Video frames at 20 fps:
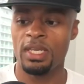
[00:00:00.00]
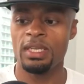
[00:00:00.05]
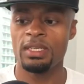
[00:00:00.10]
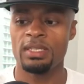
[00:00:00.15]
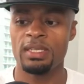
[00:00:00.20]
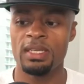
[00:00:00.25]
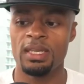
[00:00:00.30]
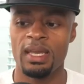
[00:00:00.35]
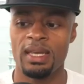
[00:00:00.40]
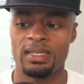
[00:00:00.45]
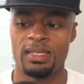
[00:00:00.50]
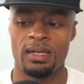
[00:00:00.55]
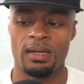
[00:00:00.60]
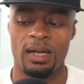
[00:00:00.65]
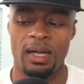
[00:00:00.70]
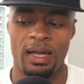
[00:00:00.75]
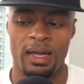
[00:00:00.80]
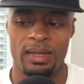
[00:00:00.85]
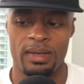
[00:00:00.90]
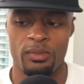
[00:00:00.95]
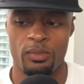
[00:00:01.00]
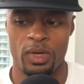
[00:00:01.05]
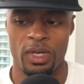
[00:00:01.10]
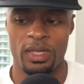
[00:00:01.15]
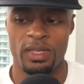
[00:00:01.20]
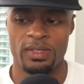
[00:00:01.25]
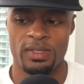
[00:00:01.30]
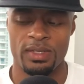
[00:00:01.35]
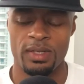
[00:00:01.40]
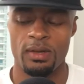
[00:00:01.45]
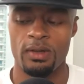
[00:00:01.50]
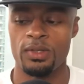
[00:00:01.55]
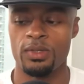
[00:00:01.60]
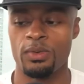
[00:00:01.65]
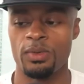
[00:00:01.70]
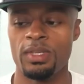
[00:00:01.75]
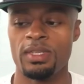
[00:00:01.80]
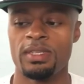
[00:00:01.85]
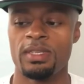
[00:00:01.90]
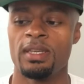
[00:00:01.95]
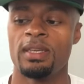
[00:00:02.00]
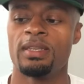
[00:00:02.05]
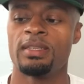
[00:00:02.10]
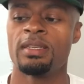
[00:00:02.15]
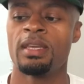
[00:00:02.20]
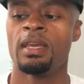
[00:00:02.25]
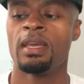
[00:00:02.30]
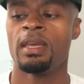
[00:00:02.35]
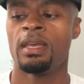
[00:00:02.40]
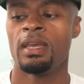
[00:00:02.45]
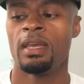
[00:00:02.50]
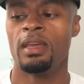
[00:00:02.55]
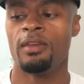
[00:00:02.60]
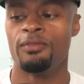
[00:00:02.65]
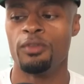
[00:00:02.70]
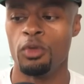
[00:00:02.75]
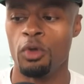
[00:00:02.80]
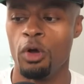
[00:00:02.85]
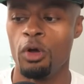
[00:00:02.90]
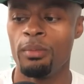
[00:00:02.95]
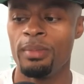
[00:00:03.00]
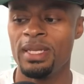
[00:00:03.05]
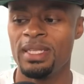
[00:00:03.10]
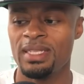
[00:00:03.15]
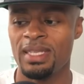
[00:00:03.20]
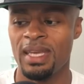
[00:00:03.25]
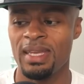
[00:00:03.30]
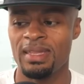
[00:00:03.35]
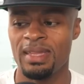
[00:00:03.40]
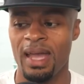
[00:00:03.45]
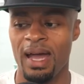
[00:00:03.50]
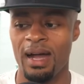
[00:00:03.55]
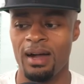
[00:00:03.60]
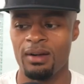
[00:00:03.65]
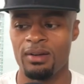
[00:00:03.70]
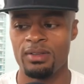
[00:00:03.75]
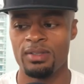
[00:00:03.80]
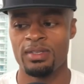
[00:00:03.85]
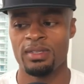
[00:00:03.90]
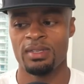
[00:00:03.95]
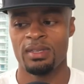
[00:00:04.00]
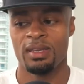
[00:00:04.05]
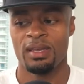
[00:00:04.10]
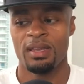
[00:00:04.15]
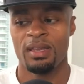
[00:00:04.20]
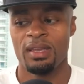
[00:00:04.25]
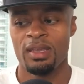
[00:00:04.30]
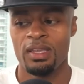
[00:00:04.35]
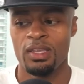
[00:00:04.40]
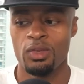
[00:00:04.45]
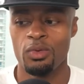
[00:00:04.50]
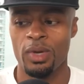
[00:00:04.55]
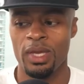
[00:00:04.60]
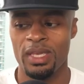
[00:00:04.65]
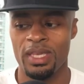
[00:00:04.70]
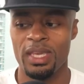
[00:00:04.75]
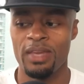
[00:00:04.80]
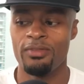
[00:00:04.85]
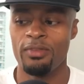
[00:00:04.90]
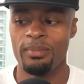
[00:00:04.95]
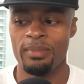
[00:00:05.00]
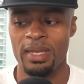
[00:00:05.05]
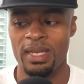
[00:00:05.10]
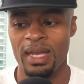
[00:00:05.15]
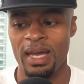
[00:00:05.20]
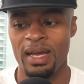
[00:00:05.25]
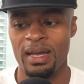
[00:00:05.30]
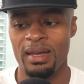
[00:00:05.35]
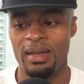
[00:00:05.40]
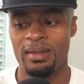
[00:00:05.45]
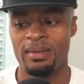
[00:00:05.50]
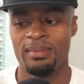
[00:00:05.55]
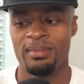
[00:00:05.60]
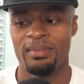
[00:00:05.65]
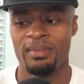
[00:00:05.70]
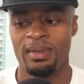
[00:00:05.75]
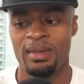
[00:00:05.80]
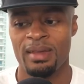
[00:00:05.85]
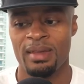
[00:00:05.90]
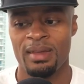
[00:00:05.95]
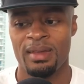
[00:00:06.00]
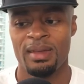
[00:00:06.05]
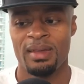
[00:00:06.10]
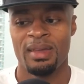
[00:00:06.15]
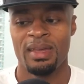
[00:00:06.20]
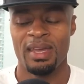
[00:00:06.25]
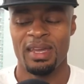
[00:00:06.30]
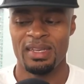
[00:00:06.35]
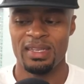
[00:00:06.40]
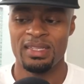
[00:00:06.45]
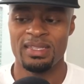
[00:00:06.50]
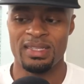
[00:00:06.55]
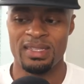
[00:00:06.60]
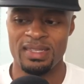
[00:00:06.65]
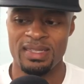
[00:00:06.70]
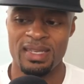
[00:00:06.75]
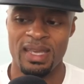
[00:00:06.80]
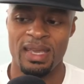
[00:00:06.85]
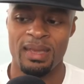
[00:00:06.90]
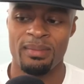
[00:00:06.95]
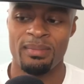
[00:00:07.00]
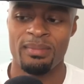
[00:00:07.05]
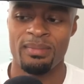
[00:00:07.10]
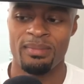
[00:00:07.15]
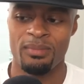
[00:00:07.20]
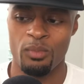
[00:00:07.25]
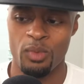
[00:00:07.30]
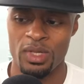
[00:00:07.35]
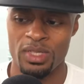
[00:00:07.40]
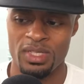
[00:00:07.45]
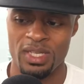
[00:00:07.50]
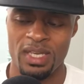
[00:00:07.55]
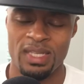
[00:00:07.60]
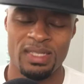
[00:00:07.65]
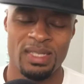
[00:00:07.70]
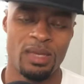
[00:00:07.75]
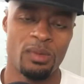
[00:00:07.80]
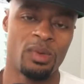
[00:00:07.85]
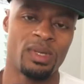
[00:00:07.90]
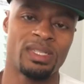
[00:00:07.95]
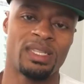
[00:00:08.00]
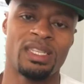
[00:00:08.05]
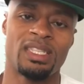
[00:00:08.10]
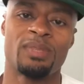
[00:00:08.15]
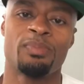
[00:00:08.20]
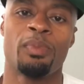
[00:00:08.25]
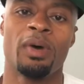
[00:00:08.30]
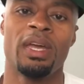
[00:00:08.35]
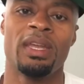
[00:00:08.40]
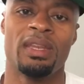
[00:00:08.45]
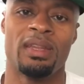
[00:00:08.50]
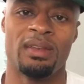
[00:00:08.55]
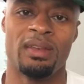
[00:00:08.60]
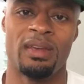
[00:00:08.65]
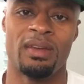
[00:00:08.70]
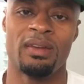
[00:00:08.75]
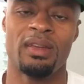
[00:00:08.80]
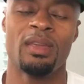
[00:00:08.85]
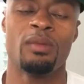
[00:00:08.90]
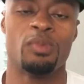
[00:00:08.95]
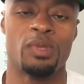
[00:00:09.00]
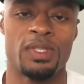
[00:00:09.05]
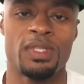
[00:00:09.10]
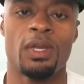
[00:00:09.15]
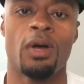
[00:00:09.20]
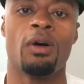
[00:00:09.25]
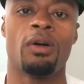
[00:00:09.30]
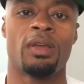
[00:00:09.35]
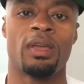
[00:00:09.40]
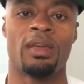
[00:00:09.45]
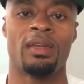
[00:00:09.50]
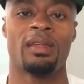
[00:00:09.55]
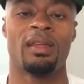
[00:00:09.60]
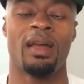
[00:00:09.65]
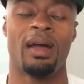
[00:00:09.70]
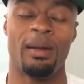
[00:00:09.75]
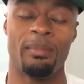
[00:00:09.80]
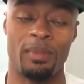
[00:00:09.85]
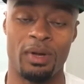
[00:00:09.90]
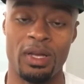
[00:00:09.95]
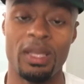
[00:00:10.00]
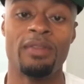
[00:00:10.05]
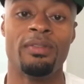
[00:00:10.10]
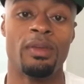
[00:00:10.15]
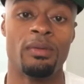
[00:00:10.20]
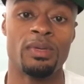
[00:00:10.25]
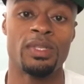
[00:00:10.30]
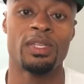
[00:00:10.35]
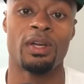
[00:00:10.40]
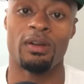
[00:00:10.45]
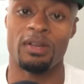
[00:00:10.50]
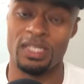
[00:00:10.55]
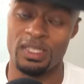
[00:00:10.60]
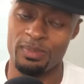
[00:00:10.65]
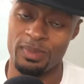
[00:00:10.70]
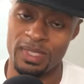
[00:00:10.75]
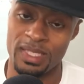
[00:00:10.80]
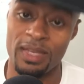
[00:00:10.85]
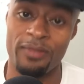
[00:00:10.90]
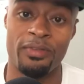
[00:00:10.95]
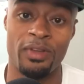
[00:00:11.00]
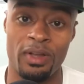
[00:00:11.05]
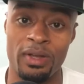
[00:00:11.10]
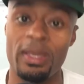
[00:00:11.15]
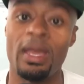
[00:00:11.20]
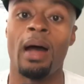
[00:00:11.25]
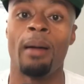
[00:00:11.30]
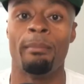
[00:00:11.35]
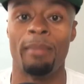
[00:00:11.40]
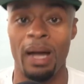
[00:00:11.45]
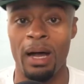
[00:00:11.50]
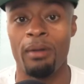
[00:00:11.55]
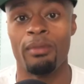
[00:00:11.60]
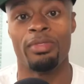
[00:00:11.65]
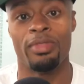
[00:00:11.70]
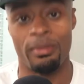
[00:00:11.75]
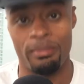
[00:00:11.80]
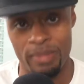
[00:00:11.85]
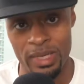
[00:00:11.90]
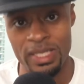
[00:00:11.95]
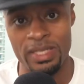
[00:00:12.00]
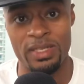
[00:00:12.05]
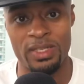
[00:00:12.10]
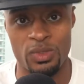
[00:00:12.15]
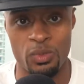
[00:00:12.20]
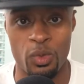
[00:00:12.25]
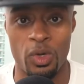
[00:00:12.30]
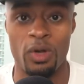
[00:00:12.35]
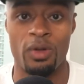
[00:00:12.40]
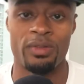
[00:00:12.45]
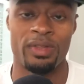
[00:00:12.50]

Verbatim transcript: Z has a line in one of his songs where he says, If you owe me $10, you ain't giving me nine. And it's the same what Jay Z was explaining there. He was talking, I believe he was talking specifically about the business world